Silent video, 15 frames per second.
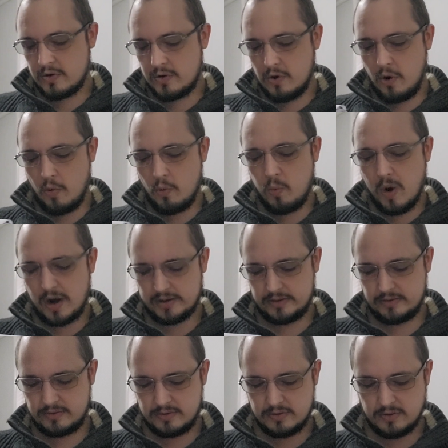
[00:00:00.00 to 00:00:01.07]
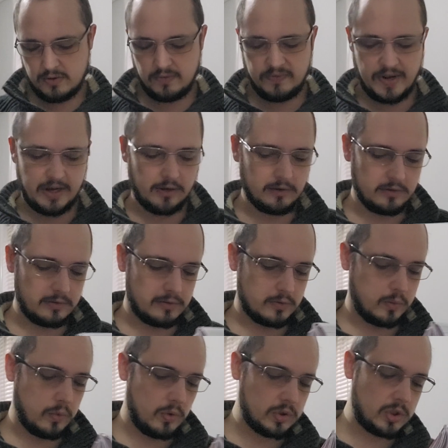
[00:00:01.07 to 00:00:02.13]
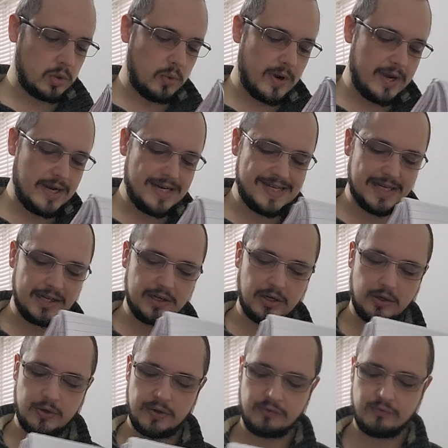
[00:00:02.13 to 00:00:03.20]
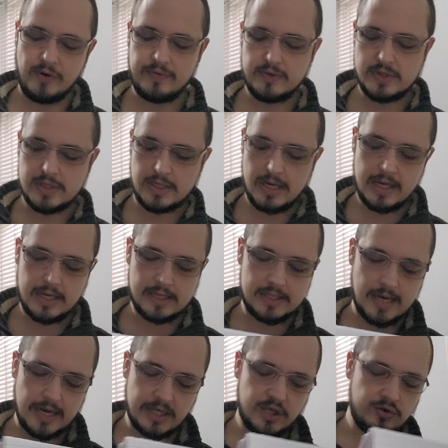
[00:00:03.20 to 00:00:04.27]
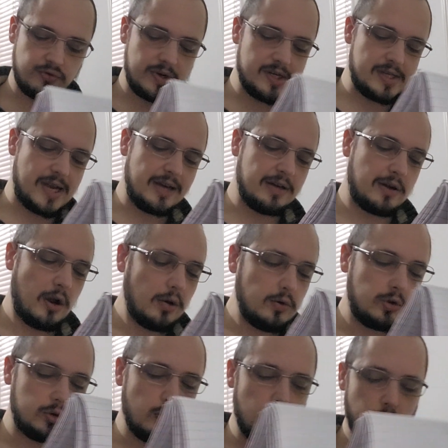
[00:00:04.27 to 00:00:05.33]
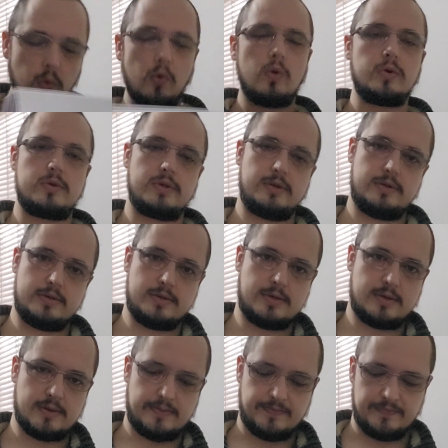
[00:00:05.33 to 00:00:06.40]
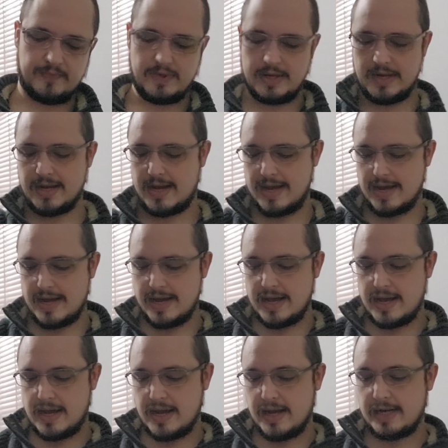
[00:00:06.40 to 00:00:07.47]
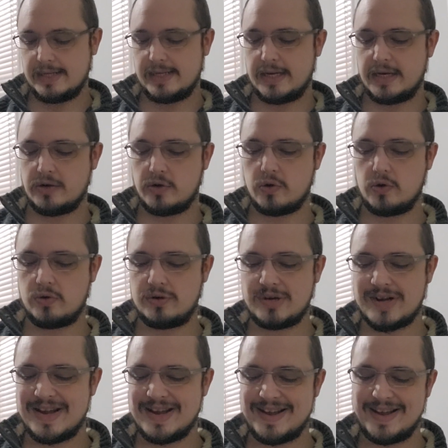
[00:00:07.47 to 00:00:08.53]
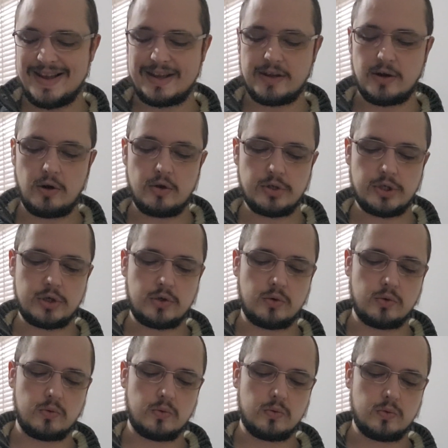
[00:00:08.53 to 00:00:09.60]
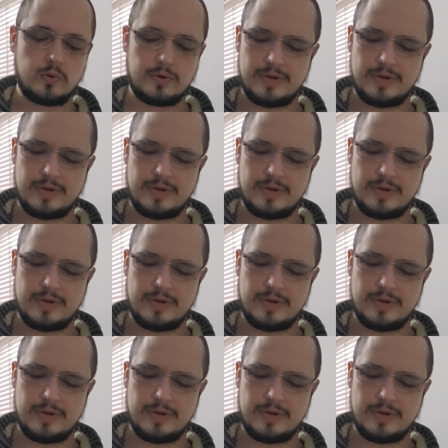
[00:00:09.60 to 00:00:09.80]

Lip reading: Not one of England's waterways, including rivers, lakes, estuaries and coastal waters, is in good ecological,